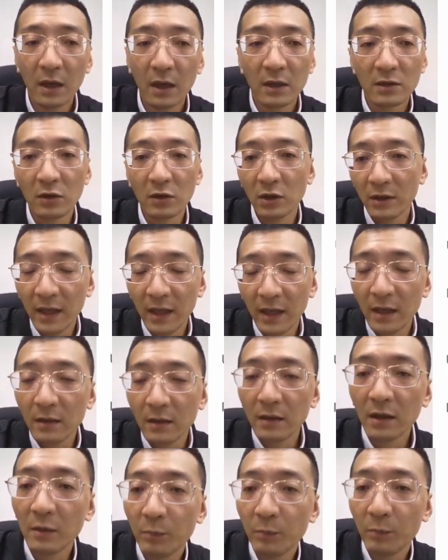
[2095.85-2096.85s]
So that
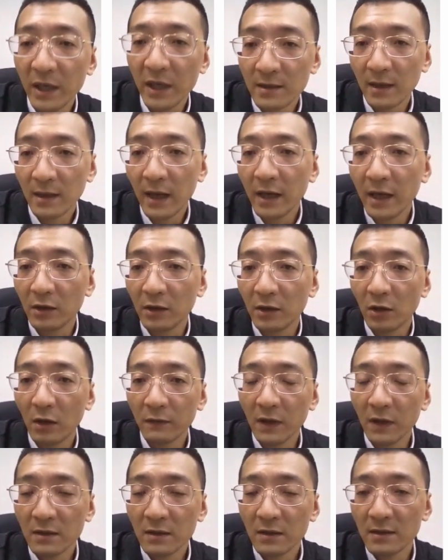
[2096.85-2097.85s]
the basic idea of
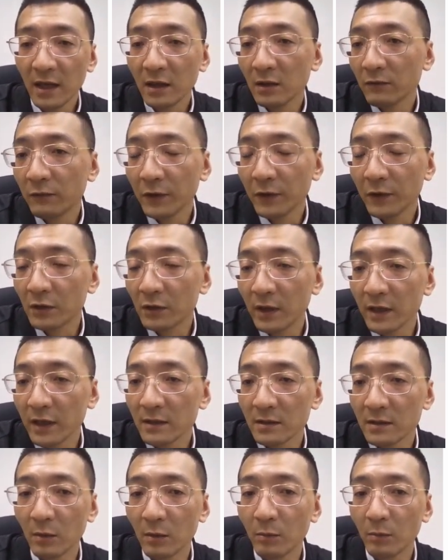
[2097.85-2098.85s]
this second figure
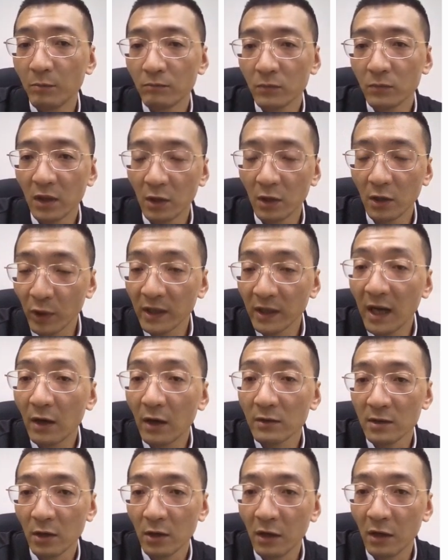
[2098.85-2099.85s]
is the
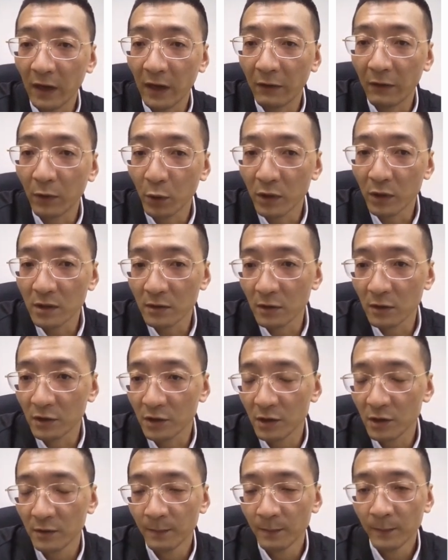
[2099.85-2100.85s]
results of our
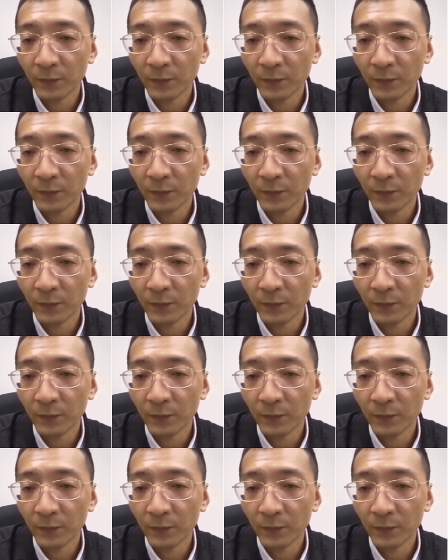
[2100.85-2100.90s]
research.